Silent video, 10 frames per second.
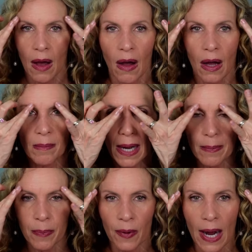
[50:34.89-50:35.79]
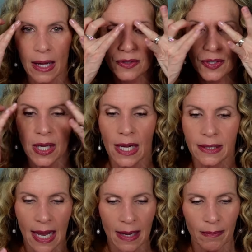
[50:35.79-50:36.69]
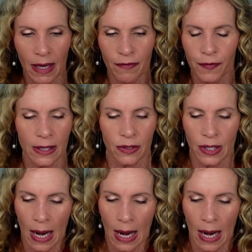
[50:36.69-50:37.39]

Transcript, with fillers: on my brows, I take my finger,